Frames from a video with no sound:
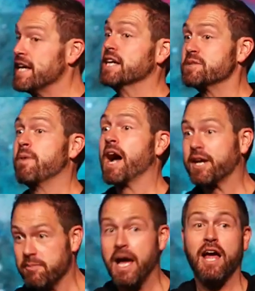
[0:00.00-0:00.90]
is my
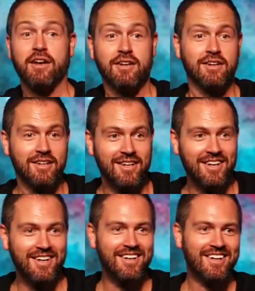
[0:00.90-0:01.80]
command
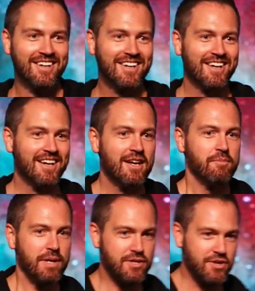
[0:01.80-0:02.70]

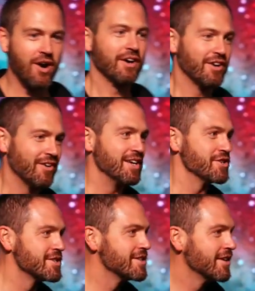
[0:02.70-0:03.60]
be strong and
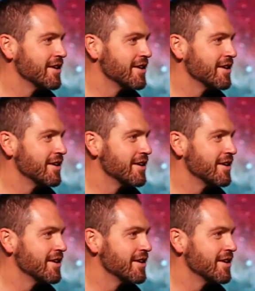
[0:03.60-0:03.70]
courageous.